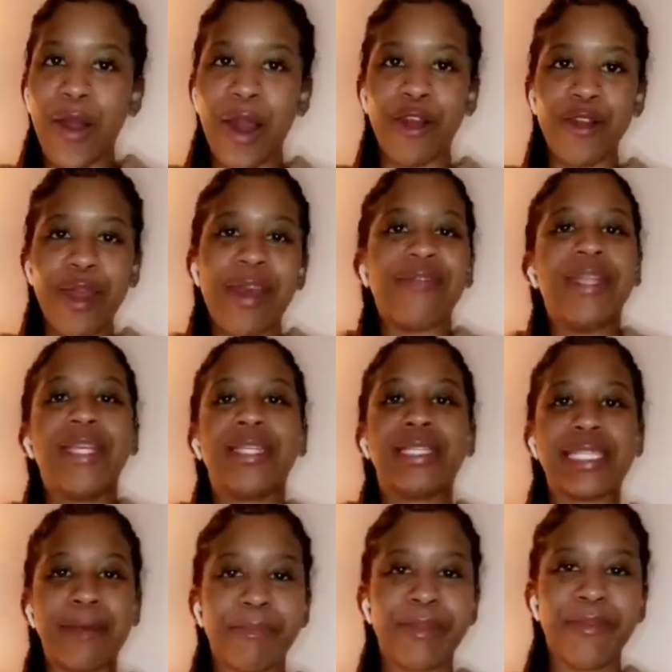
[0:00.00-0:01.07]
You have to
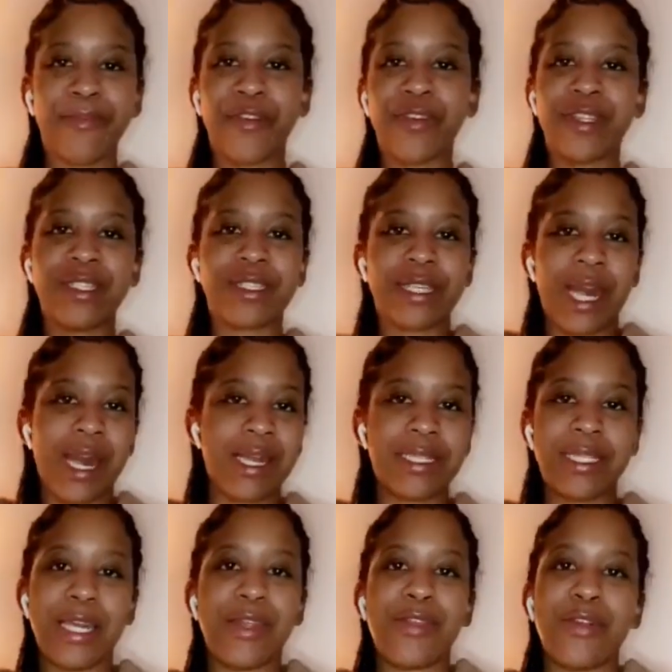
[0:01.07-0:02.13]
accept them for the signs
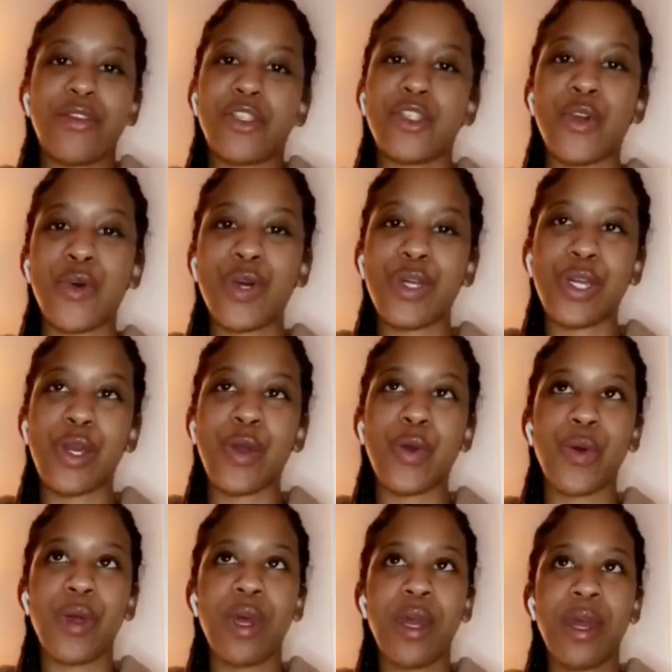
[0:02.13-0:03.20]
that they're showing you
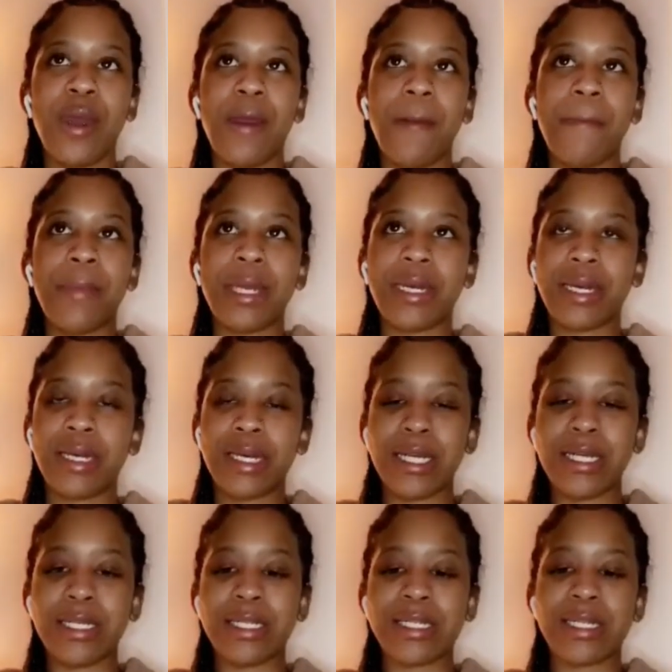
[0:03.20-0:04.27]

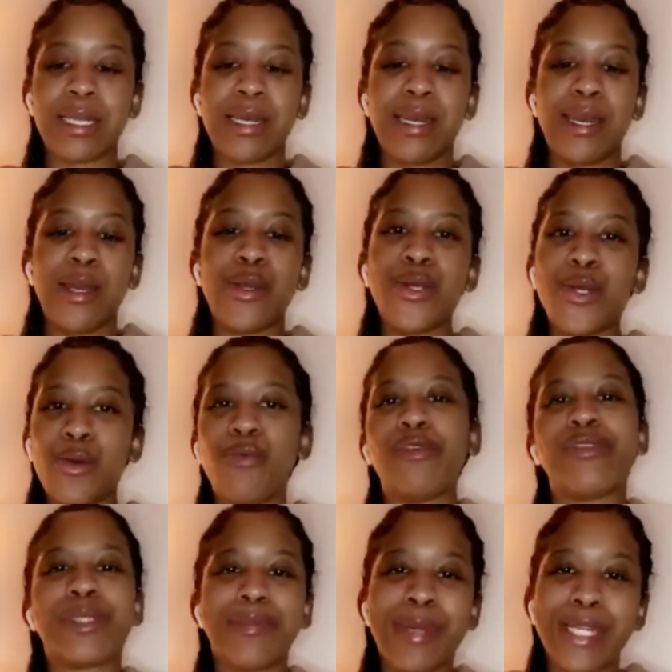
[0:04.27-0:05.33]
because you will
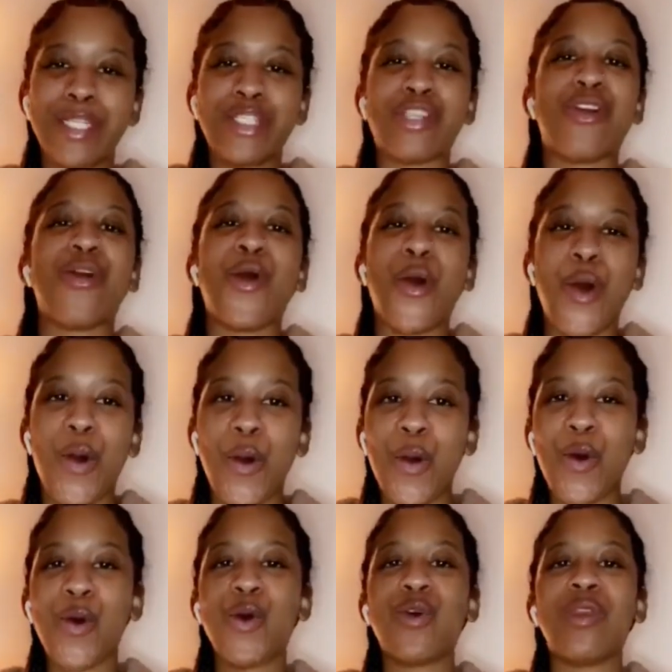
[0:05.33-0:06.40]
spend your
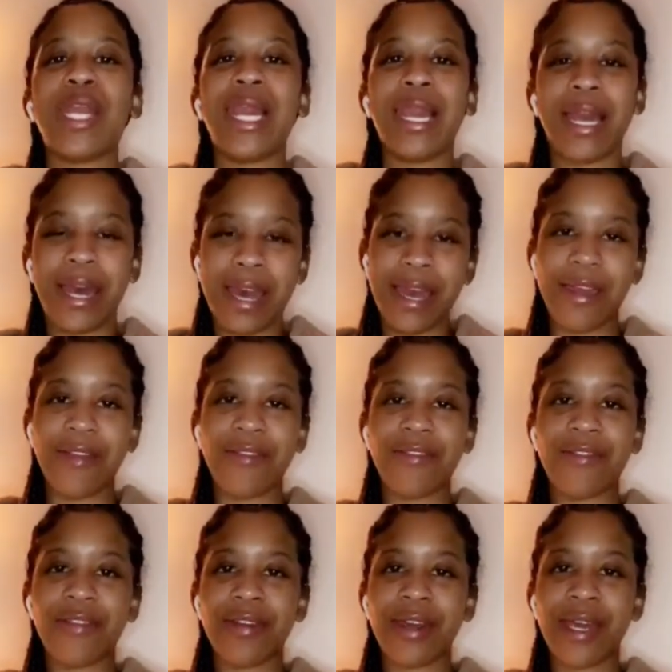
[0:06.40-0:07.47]
whole life
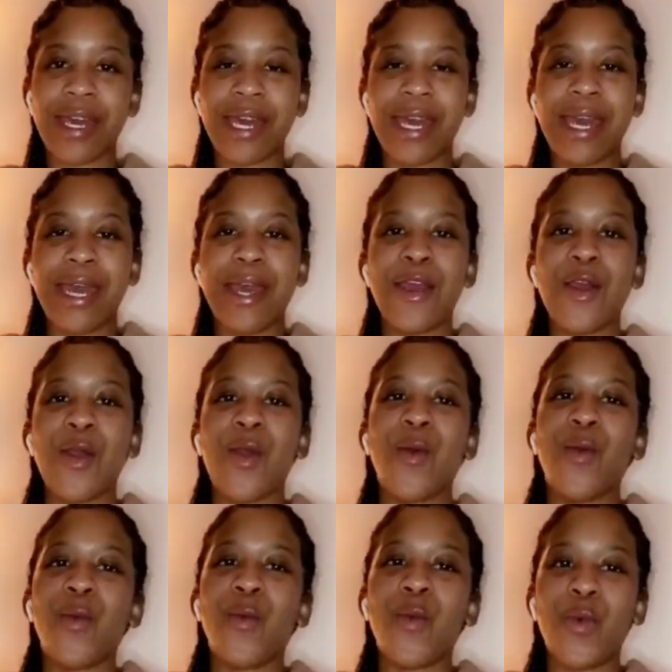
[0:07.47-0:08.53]

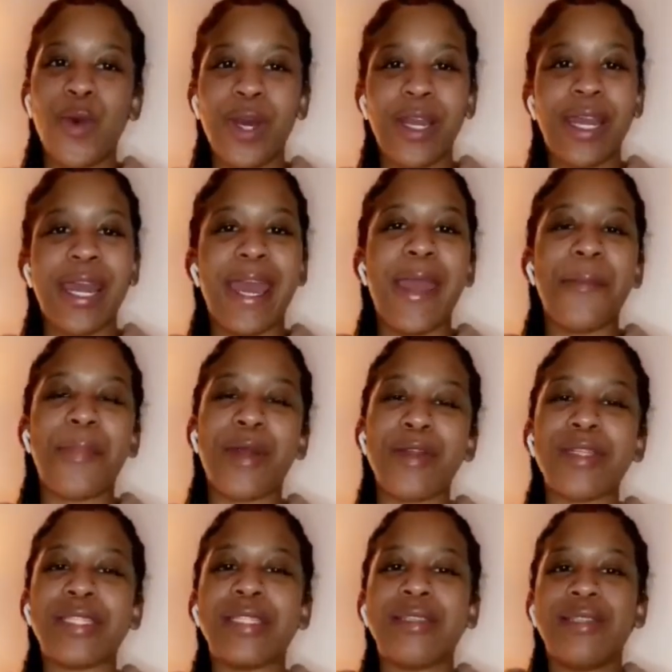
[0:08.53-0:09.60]
wanting a
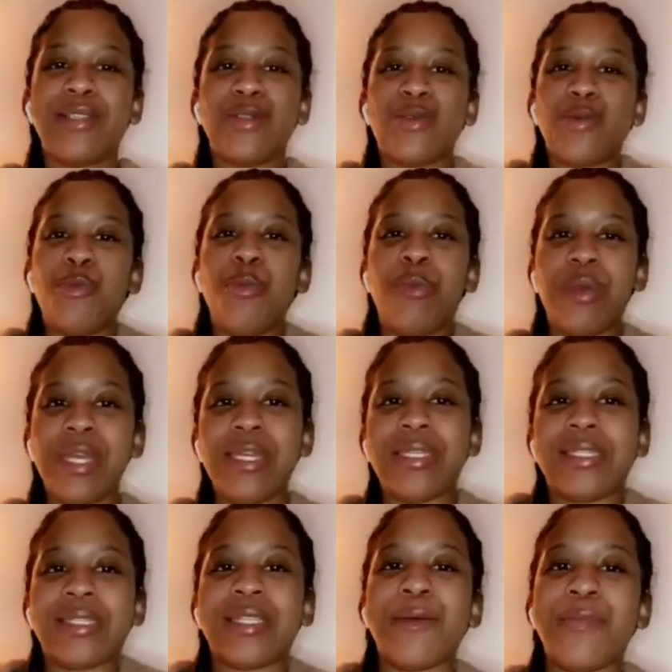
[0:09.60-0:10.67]
person to be
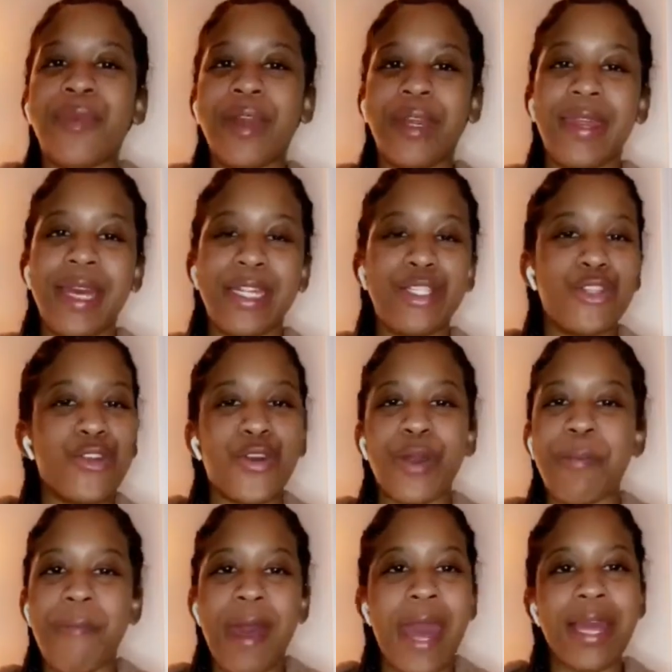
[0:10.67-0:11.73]
something that you're
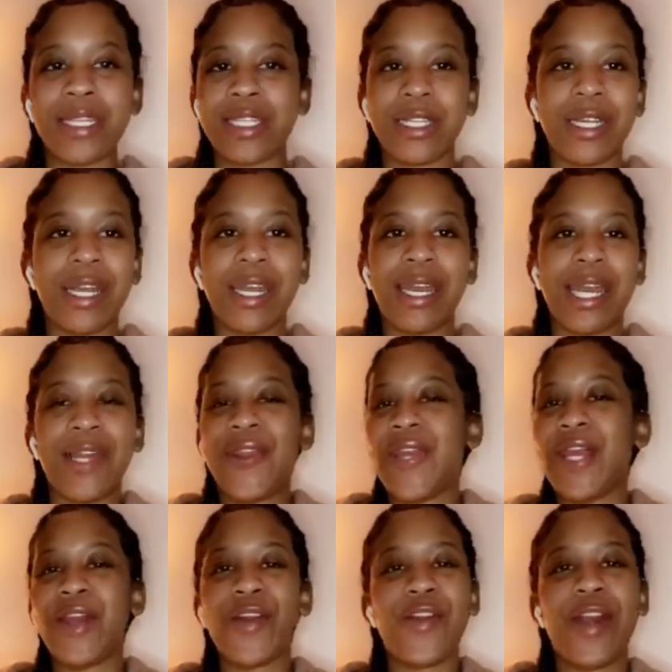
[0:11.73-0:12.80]
imagining and
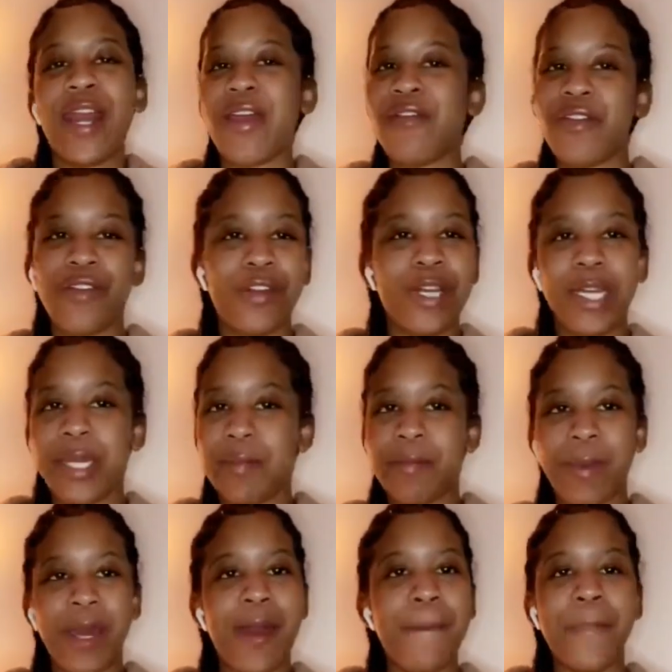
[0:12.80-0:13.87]
they're never going
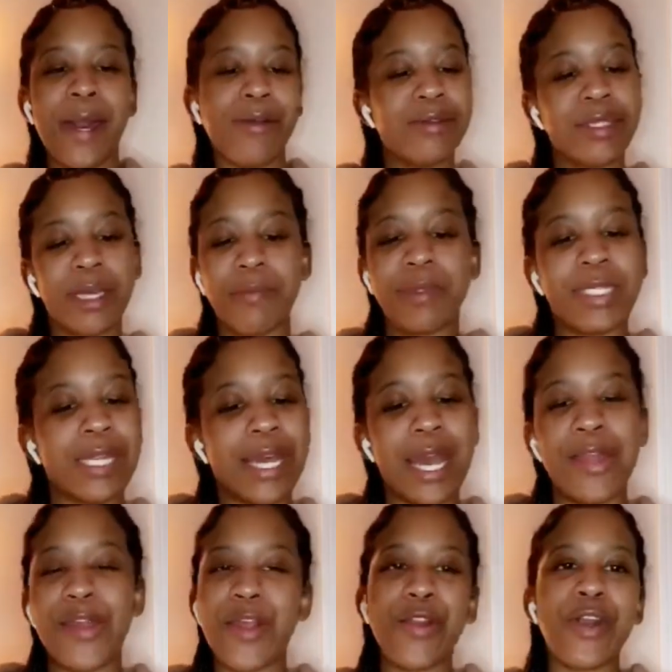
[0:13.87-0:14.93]
to amount up to that.
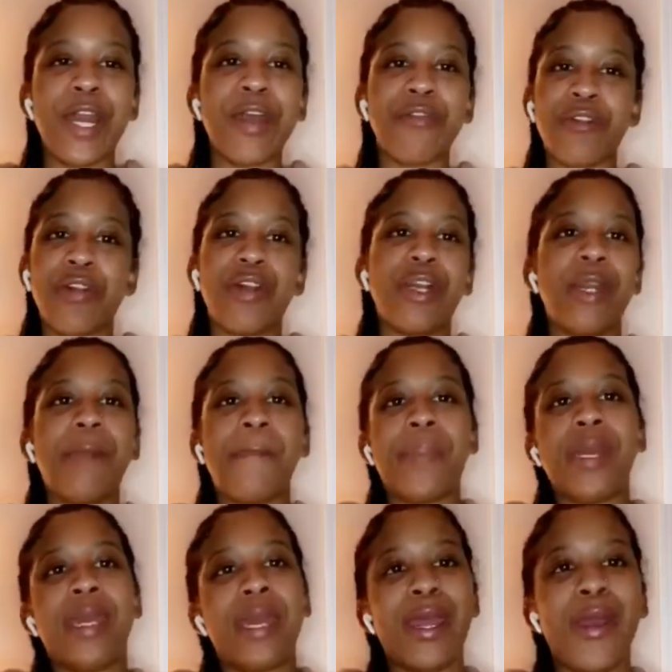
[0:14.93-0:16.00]
They're never going to
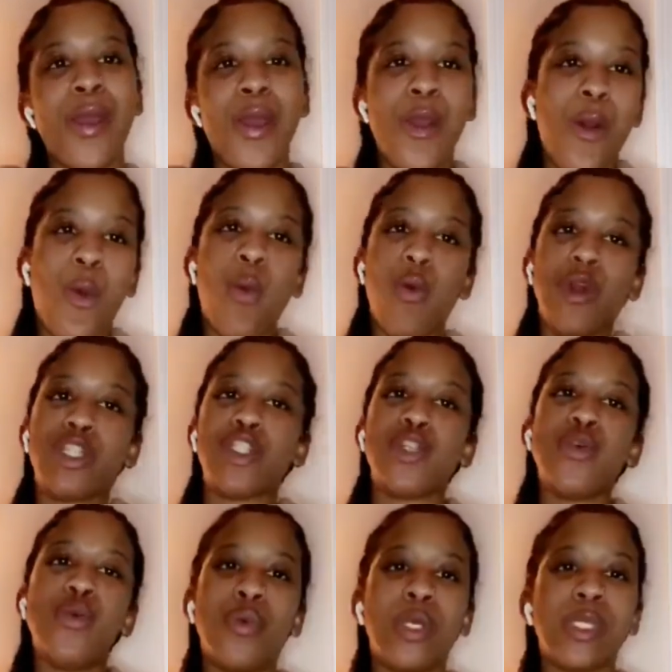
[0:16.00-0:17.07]
be what you
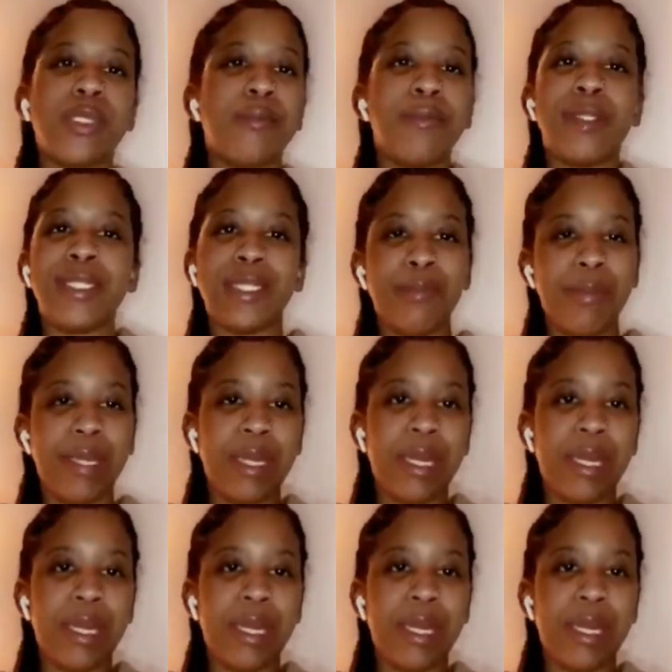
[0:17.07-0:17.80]
want them to be.